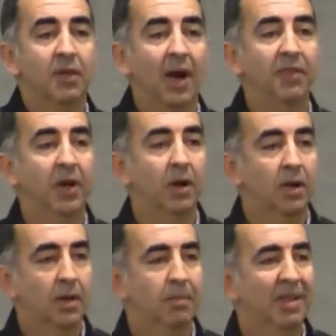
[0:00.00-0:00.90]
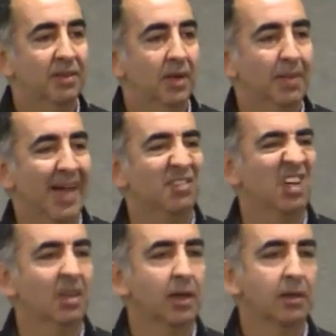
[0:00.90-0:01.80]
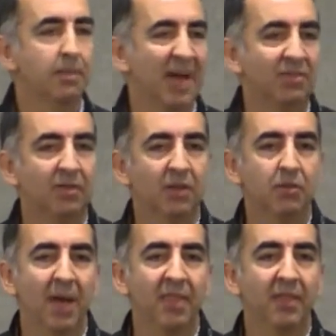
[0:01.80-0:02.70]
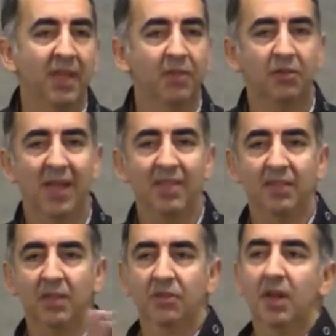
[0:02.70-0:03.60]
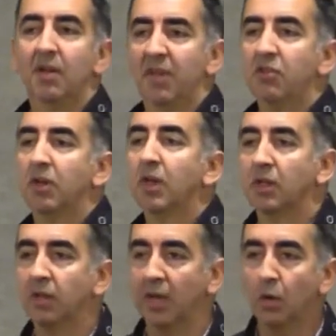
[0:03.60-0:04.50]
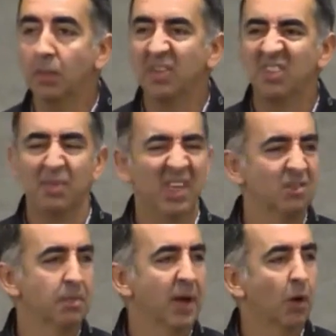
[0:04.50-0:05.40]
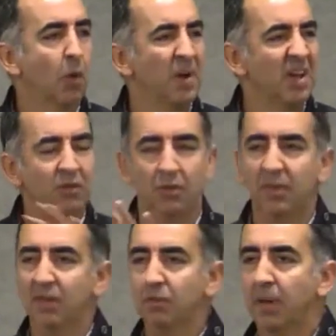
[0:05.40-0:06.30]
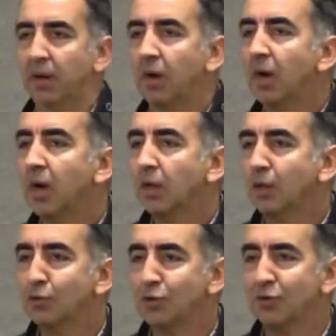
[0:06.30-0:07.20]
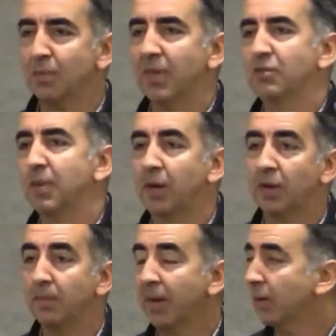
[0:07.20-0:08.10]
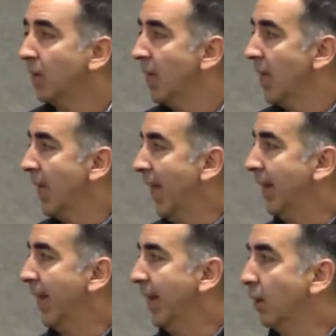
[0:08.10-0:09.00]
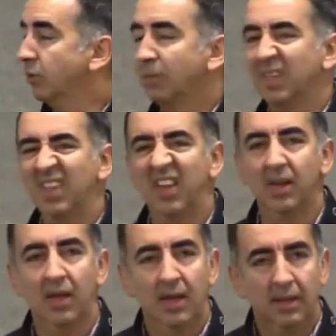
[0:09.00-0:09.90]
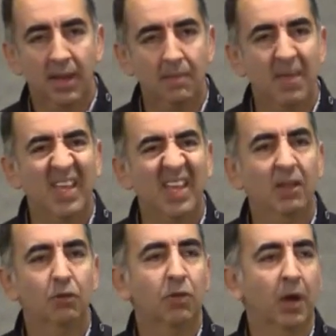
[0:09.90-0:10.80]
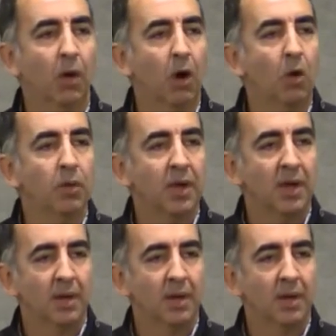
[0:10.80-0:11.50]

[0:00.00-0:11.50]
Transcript: They're out there mixing and matching the best of each method. They understand that there's an innovation continuum, and some things are better openers, some things are better closers, some things are better in the middle. And ultimately, they make it into their own,